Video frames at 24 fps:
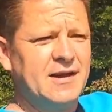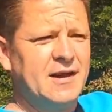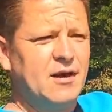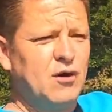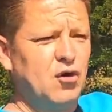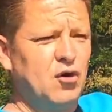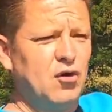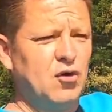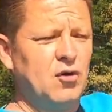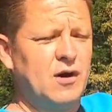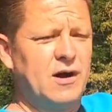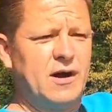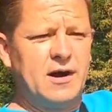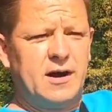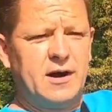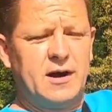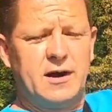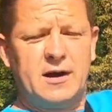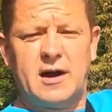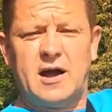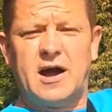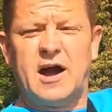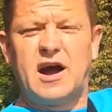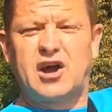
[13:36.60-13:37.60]
or
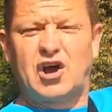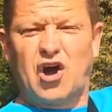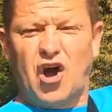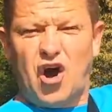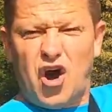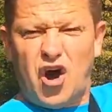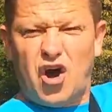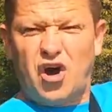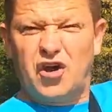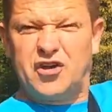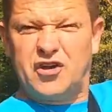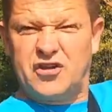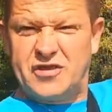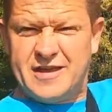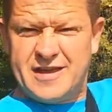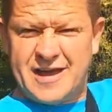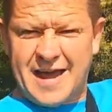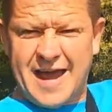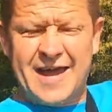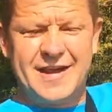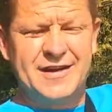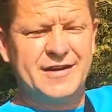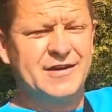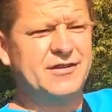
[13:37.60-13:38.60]
uh, a card at
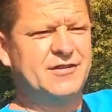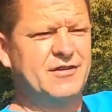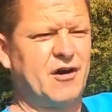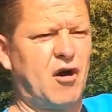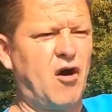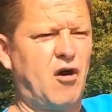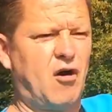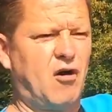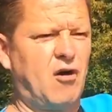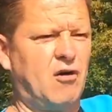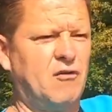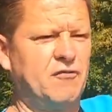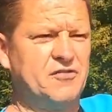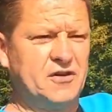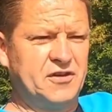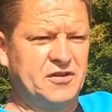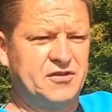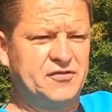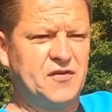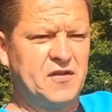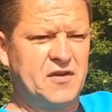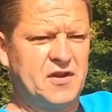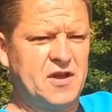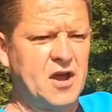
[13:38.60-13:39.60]
the end of
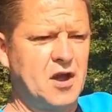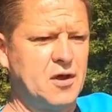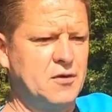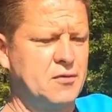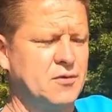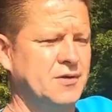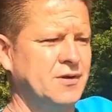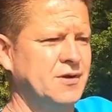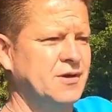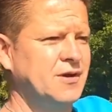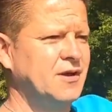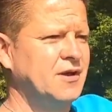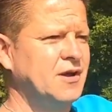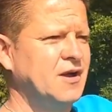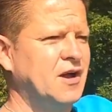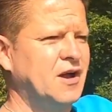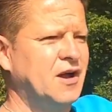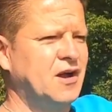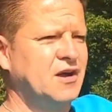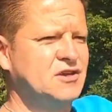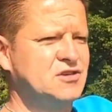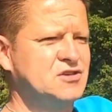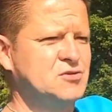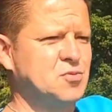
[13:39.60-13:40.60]
this video
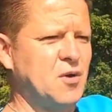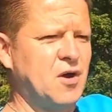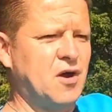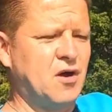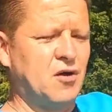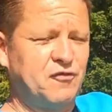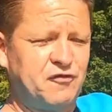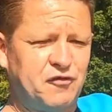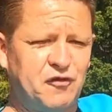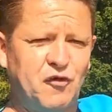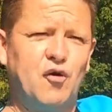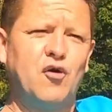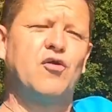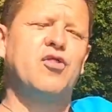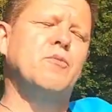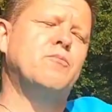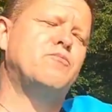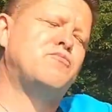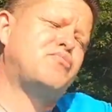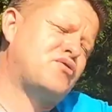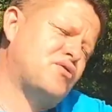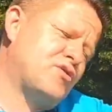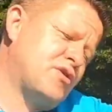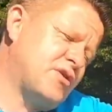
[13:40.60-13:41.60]
as well for the
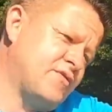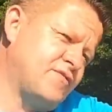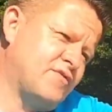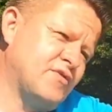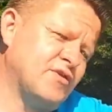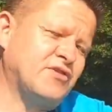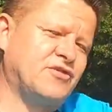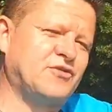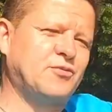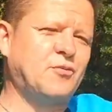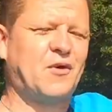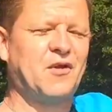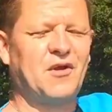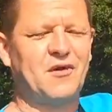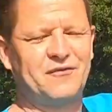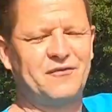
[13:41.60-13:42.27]
previous one